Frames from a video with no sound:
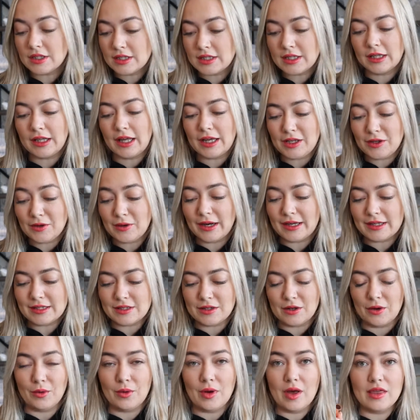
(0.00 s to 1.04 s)
to let you guys
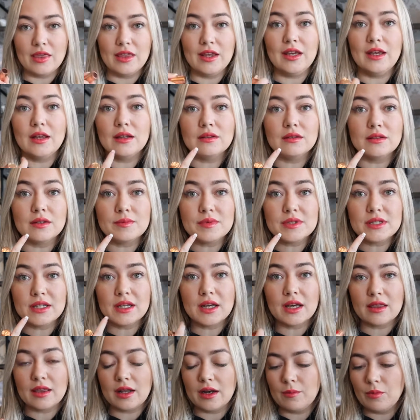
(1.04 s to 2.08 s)
know, the
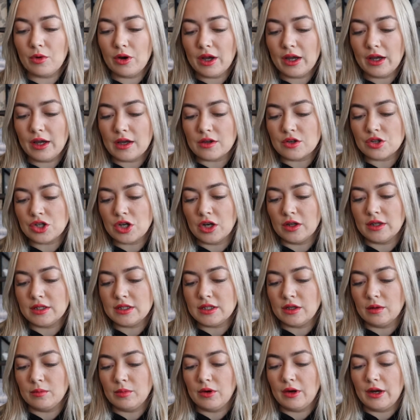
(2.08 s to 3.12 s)
lipstick that I'm wearing is Charlotte
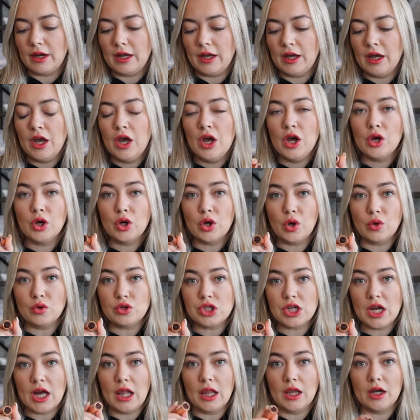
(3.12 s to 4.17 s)
Tilbury
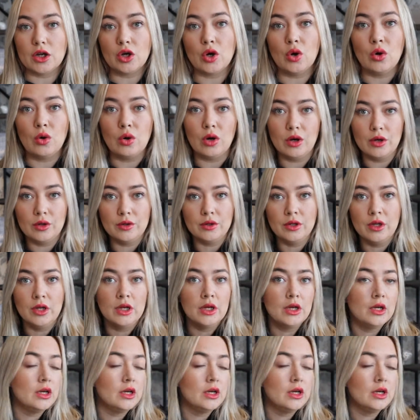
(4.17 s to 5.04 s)
Coachella Coral.